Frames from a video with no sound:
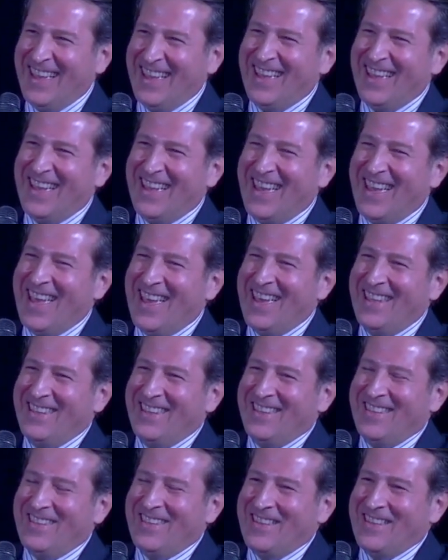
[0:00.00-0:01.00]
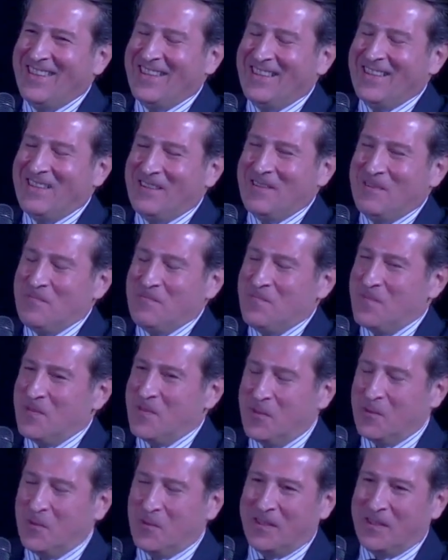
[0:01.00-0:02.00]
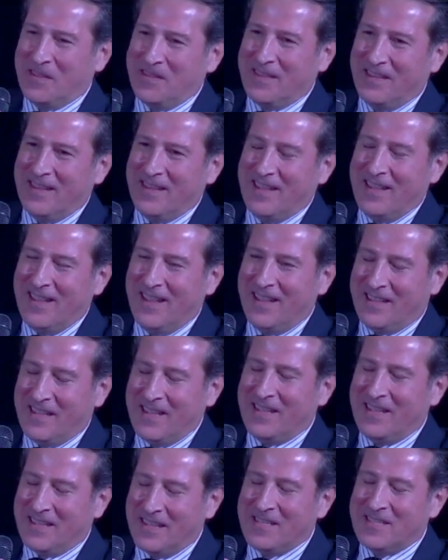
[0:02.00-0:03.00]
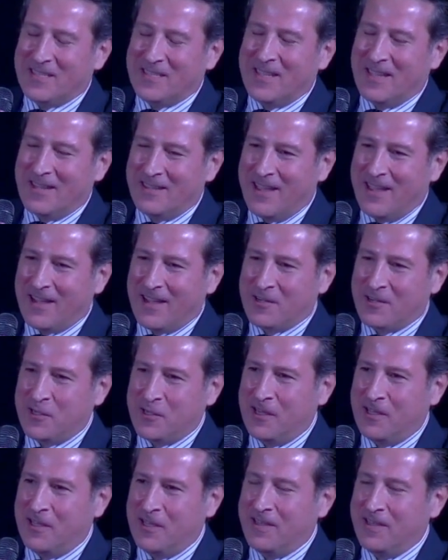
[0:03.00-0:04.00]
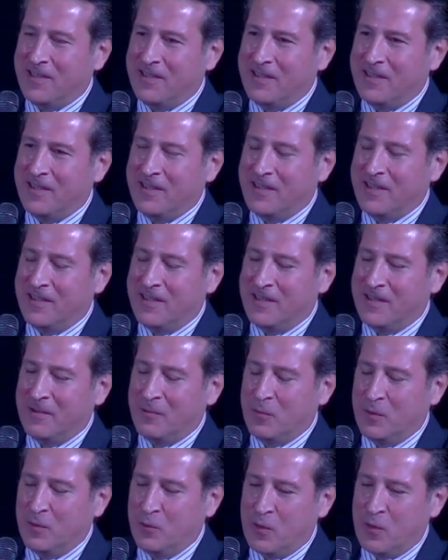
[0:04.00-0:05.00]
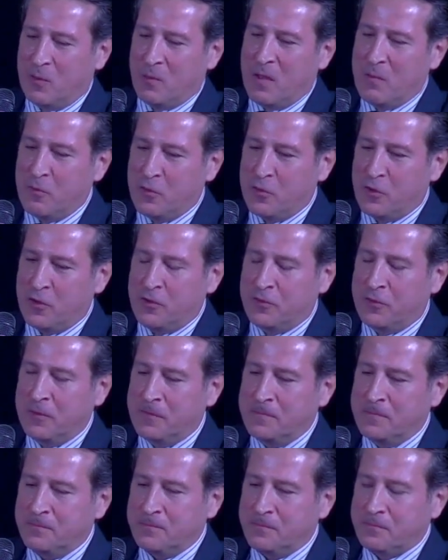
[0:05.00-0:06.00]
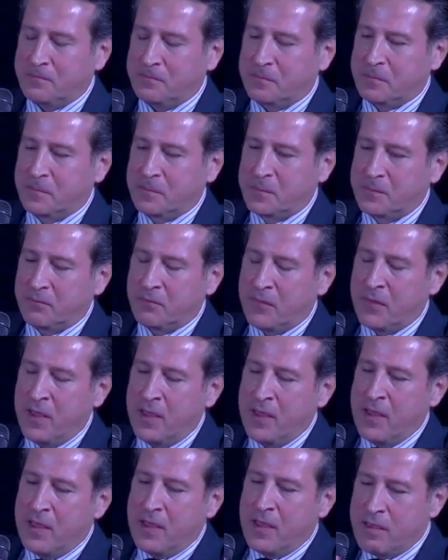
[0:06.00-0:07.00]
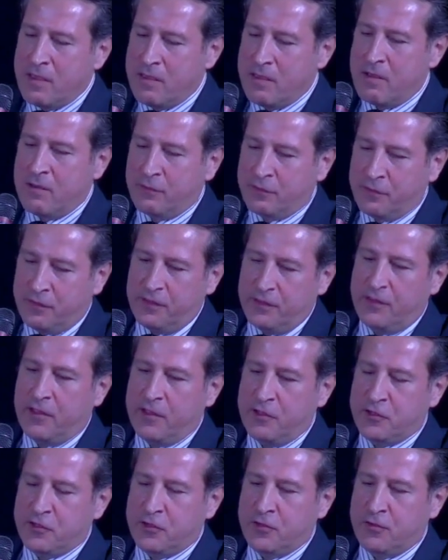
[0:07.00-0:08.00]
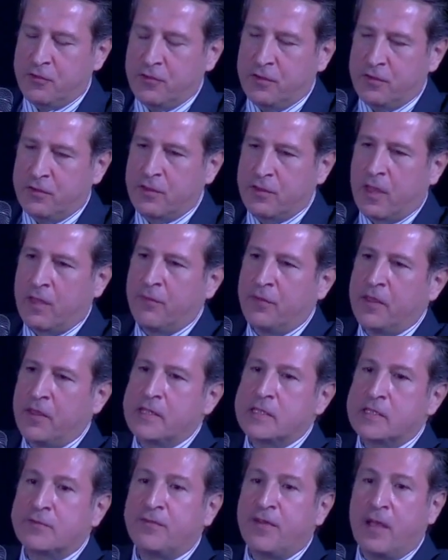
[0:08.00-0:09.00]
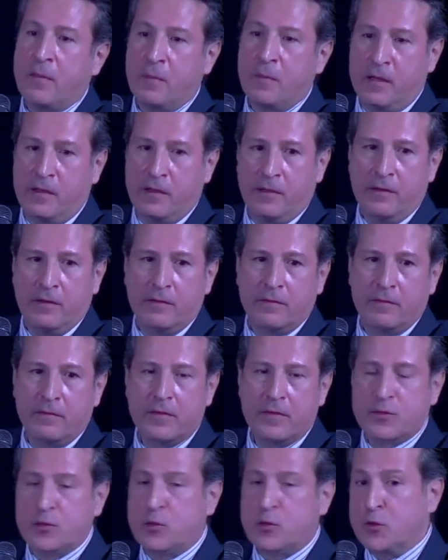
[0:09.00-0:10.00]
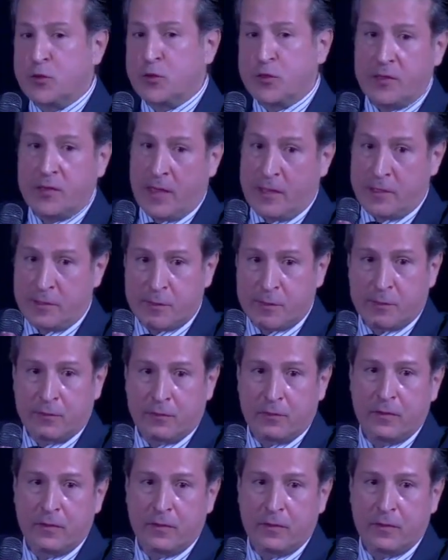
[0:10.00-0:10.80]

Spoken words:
And you know, it is sad, actually, when you remember it. A young teenager driving his family, so stressed,